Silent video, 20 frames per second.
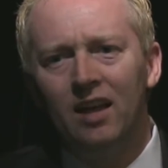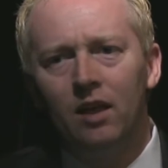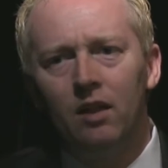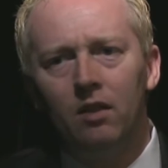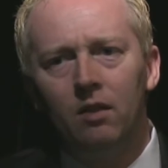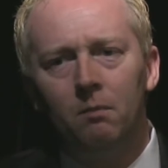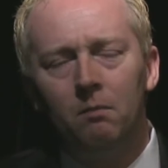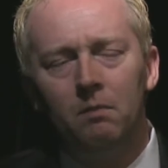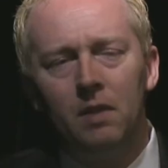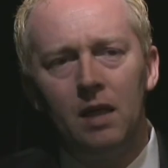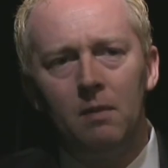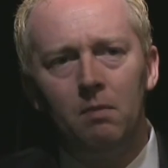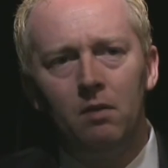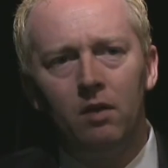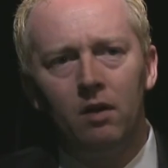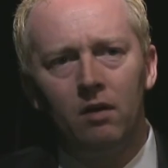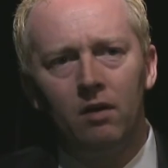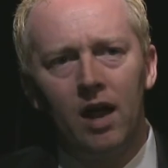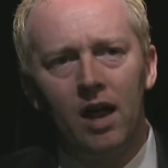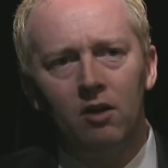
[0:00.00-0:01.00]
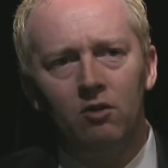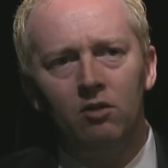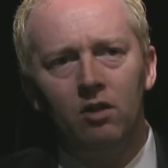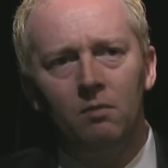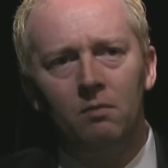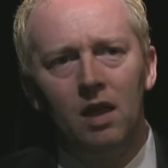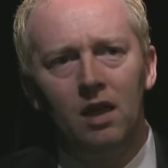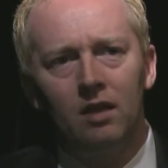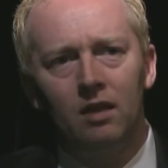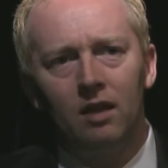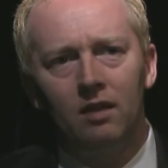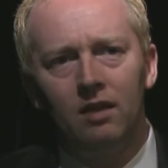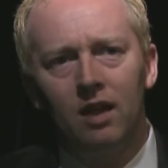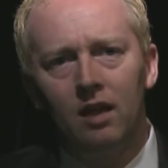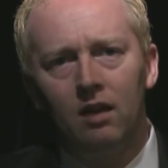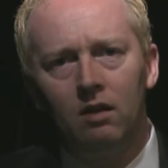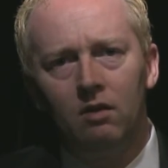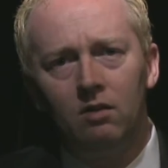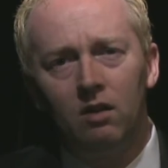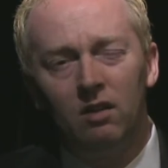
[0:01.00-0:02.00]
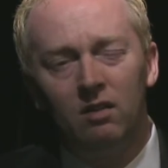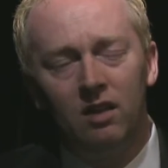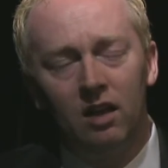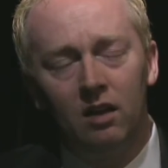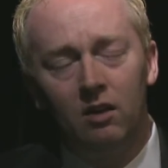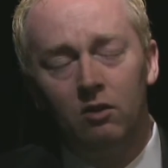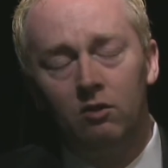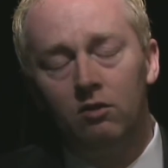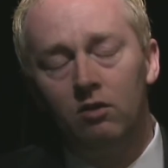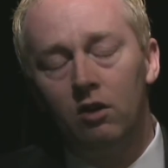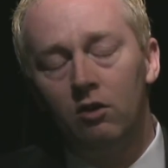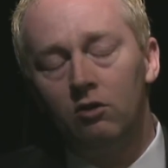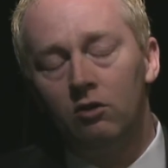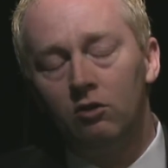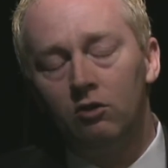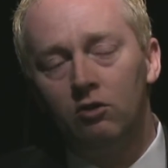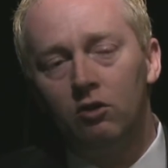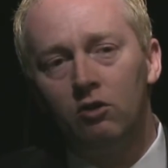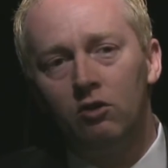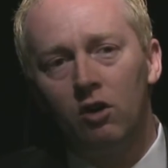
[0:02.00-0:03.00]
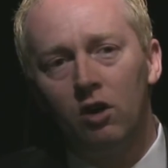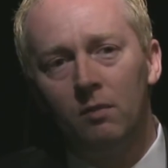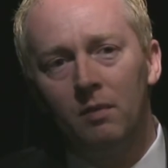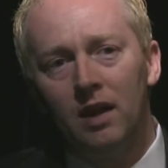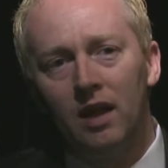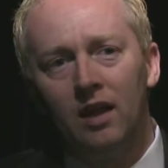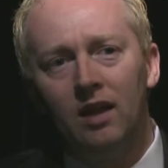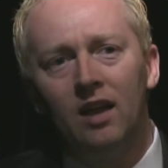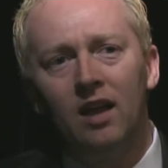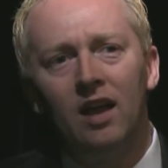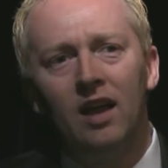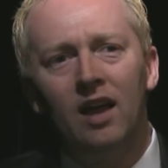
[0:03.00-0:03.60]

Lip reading: the people that are actually making the day-to-day decisions, determining